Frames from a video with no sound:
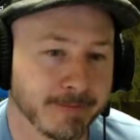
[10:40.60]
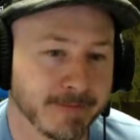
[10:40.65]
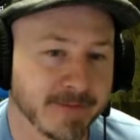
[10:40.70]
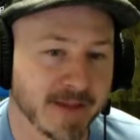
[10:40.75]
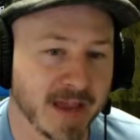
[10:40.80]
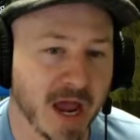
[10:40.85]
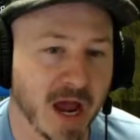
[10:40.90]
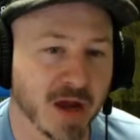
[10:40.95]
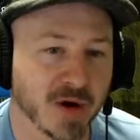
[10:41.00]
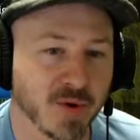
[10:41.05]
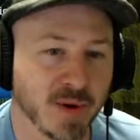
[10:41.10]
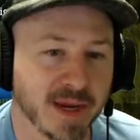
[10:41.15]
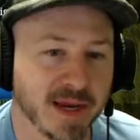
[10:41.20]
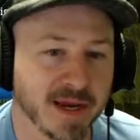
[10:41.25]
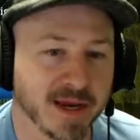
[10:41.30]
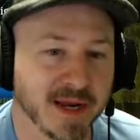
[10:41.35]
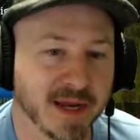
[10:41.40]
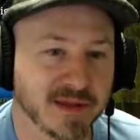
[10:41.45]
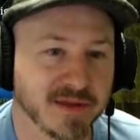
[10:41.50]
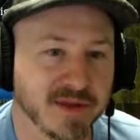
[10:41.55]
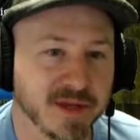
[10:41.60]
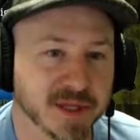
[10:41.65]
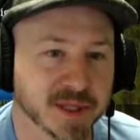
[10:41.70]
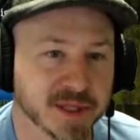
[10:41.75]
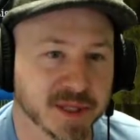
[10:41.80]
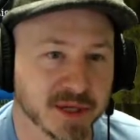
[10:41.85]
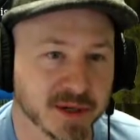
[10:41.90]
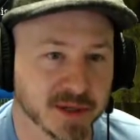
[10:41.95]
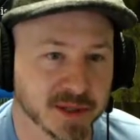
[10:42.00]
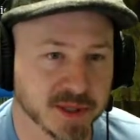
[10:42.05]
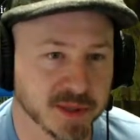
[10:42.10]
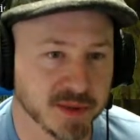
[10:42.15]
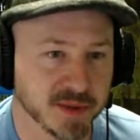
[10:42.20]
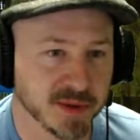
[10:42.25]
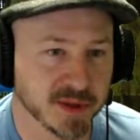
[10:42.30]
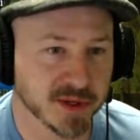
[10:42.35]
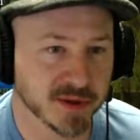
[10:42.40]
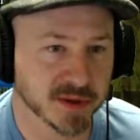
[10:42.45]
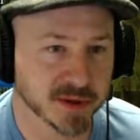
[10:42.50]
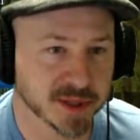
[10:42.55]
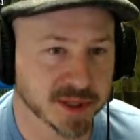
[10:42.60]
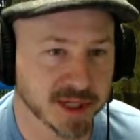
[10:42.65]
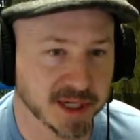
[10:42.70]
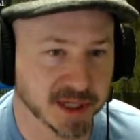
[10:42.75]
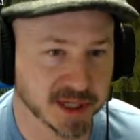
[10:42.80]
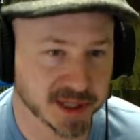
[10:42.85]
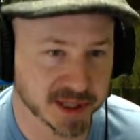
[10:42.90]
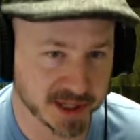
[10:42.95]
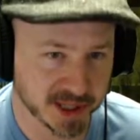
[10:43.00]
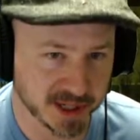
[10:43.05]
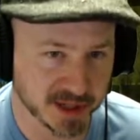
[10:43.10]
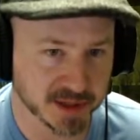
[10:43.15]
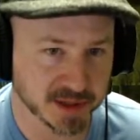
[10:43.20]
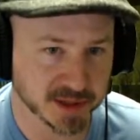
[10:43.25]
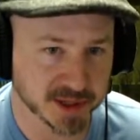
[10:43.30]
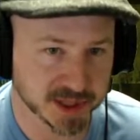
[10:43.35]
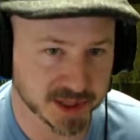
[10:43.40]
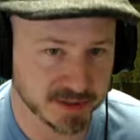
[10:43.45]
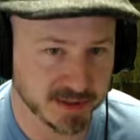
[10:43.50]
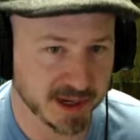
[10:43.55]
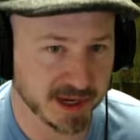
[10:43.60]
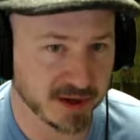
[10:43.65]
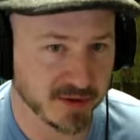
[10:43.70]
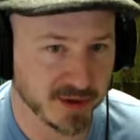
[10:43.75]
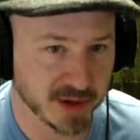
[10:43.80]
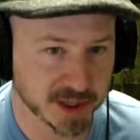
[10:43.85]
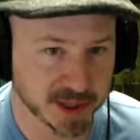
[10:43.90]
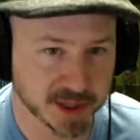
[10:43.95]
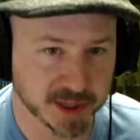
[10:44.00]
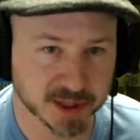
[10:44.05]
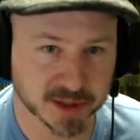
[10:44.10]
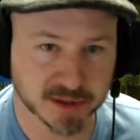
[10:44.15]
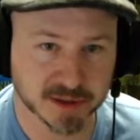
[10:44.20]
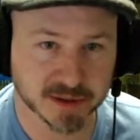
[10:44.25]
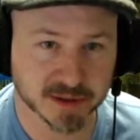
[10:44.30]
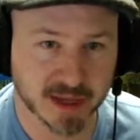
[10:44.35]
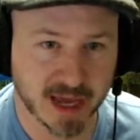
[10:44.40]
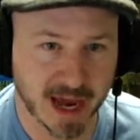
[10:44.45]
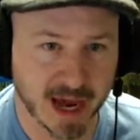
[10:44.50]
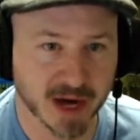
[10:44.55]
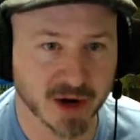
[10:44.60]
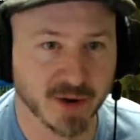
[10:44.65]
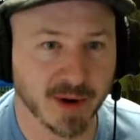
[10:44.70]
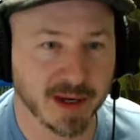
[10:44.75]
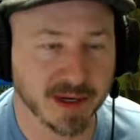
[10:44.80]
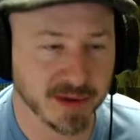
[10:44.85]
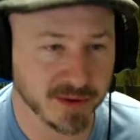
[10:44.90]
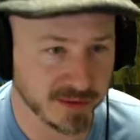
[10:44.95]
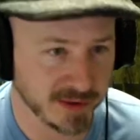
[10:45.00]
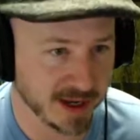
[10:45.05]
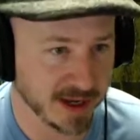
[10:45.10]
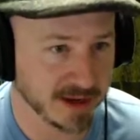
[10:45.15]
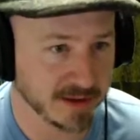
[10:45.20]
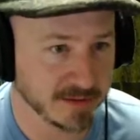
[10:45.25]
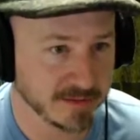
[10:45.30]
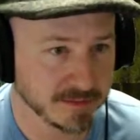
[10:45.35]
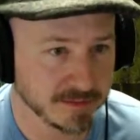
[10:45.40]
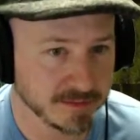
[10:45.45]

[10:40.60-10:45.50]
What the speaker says: like, how do I connect these stairs to another set of stairs is my question. How do I do that?